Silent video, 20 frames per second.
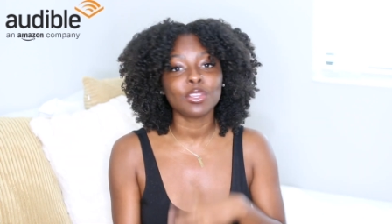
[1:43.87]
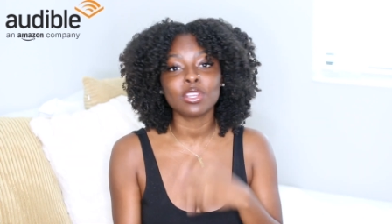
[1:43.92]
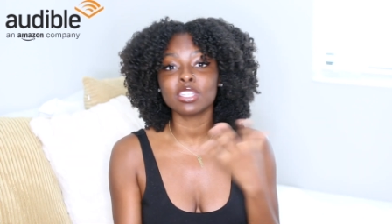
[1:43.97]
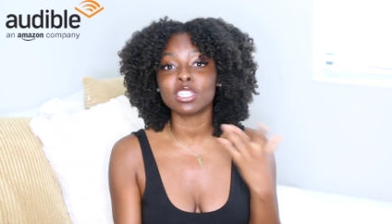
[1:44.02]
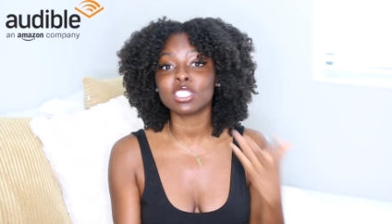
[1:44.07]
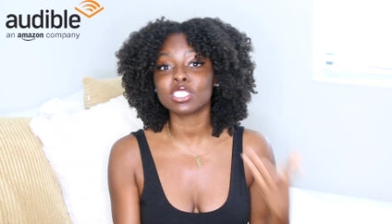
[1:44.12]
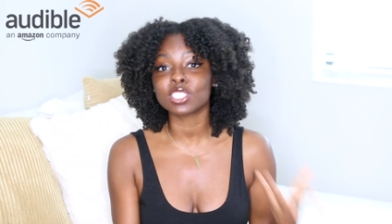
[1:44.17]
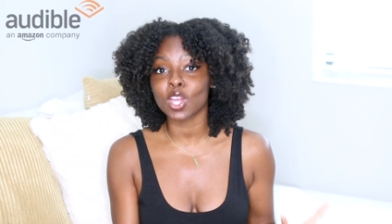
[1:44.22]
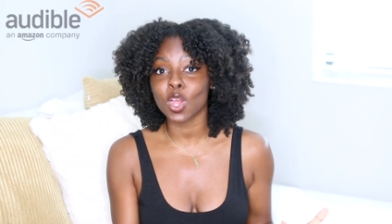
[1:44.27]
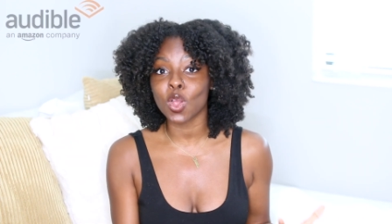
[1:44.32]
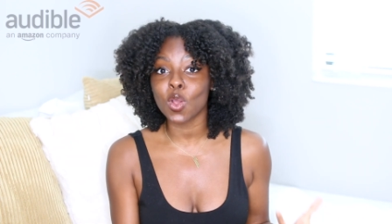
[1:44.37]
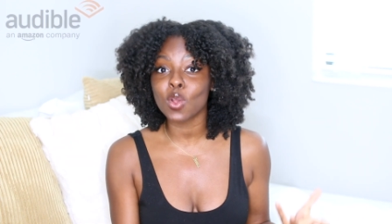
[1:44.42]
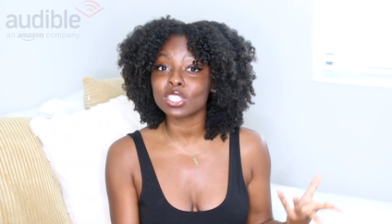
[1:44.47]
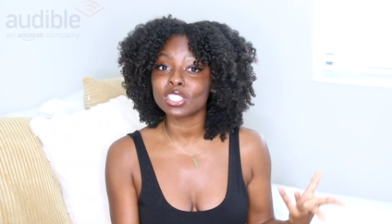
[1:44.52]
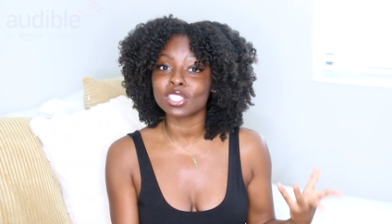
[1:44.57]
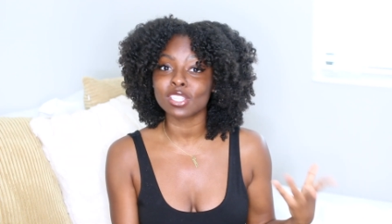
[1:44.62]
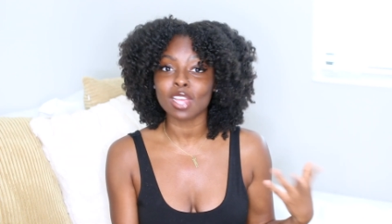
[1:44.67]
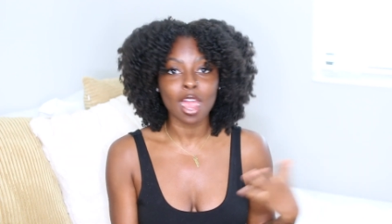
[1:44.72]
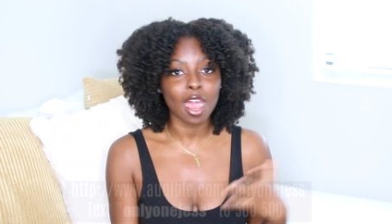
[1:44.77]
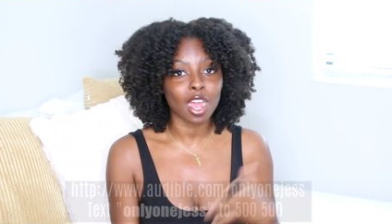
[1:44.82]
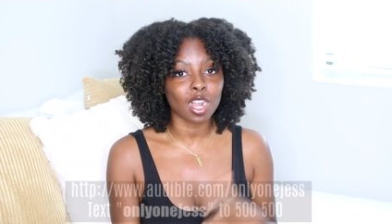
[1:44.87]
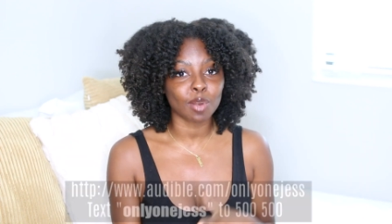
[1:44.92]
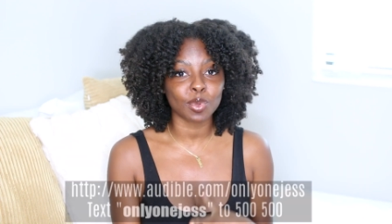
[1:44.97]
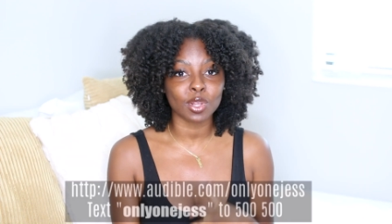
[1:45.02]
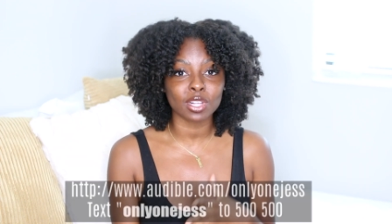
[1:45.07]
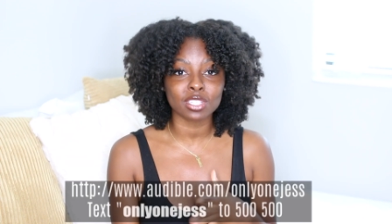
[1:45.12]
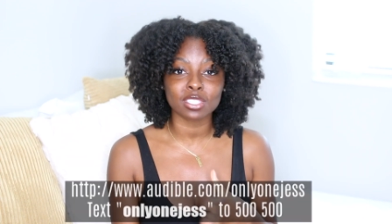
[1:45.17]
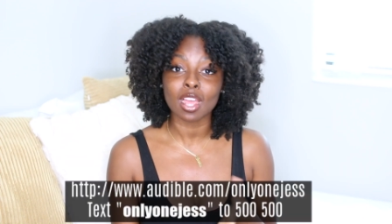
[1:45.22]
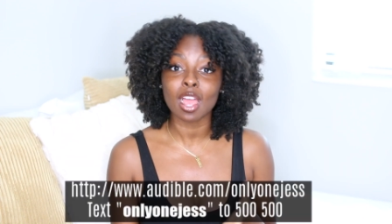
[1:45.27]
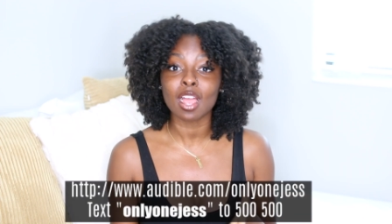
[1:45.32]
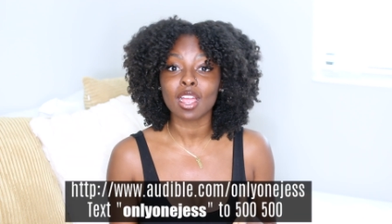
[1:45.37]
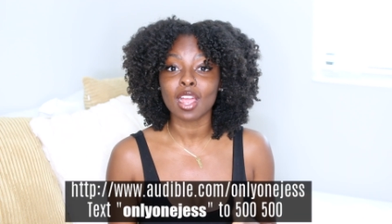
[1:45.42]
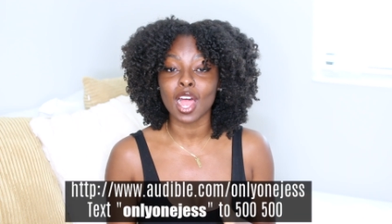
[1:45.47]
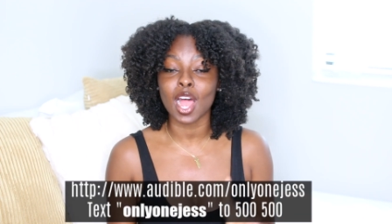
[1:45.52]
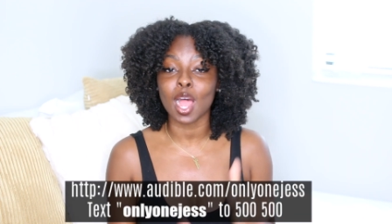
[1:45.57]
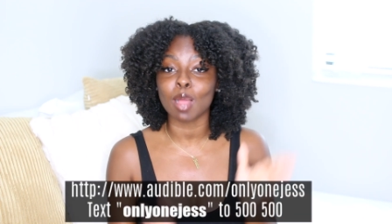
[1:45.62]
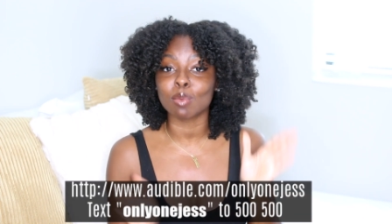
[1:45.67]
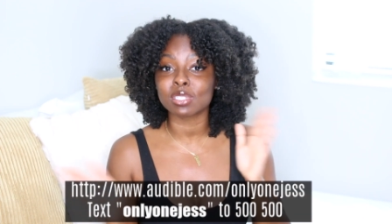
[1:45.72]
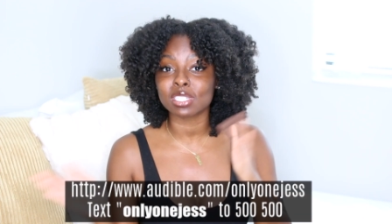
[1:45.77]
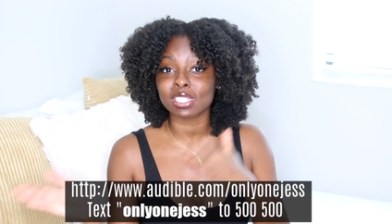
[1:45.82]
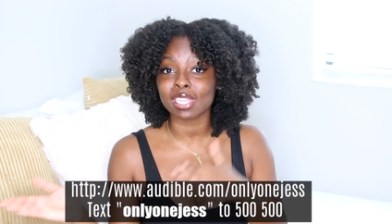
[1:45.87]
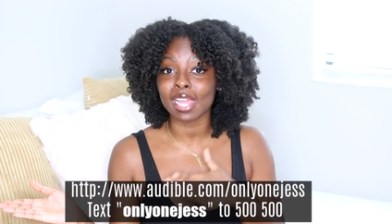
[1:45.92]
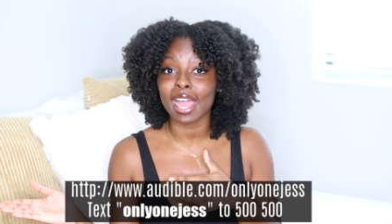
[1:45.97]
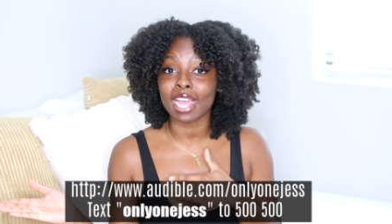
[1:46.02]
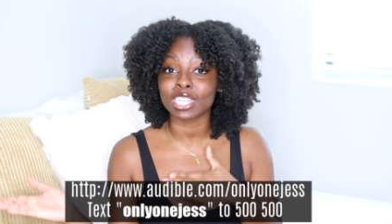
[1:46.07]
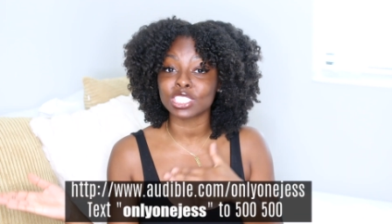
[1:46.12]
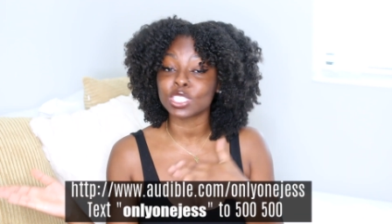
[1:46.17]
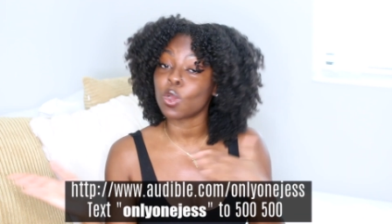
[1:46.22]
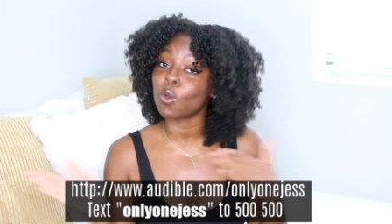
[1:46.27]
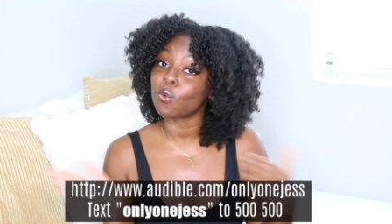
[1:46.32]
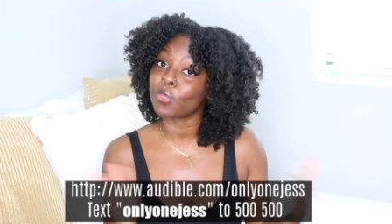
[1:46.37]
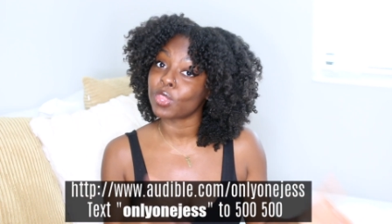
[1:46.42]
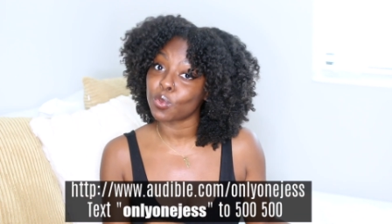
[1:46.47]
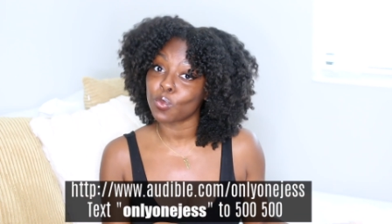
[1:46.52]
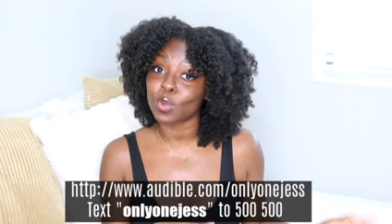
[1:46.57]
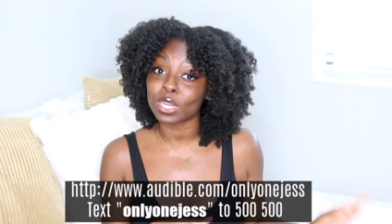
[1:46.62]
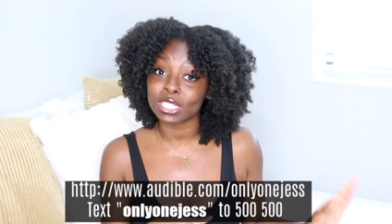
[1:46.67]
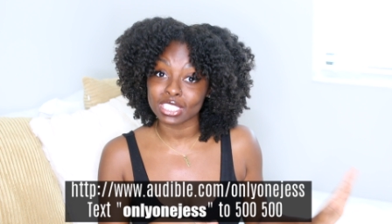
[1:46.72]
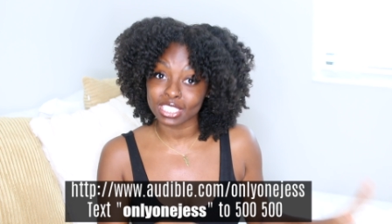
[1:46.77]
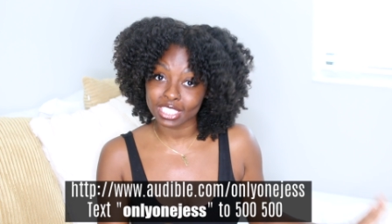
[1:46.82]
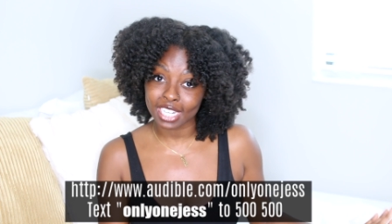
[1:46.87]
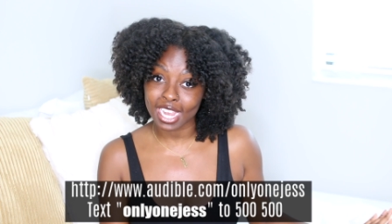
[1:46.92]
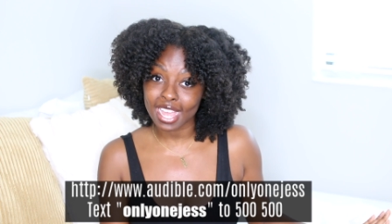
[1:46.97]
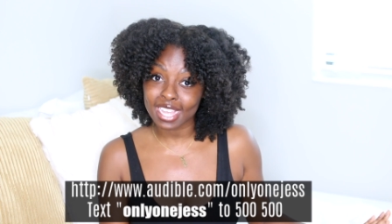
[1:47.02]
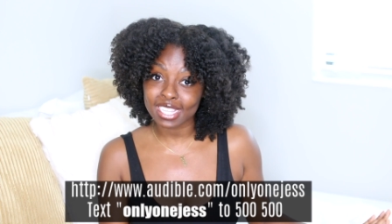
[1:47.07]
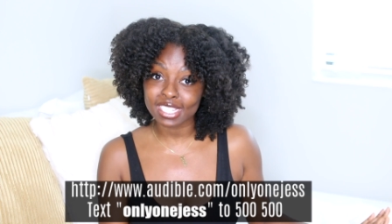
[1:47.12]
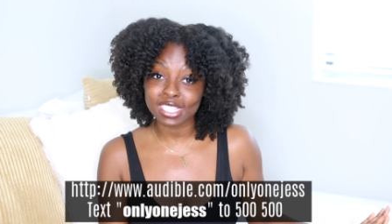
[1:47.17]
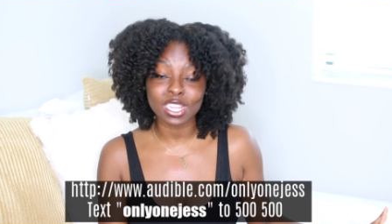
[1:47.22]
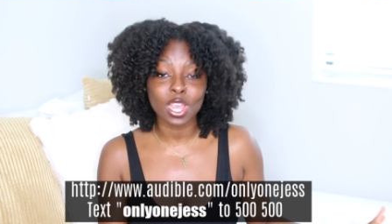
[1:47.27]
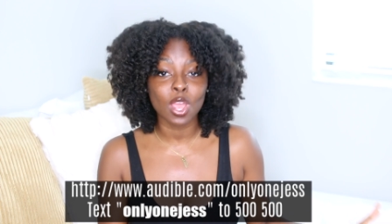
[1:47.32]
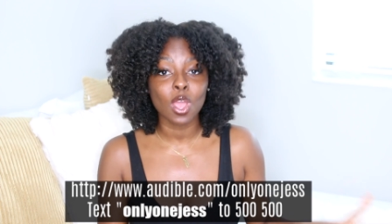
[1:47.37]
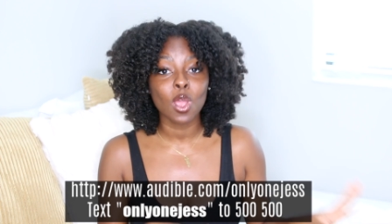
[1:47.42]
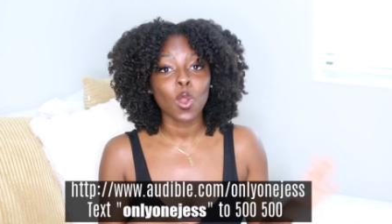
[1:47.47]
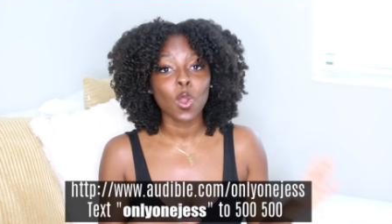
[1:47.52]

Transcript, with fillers: You can just go to audible.com slash onlyoneJess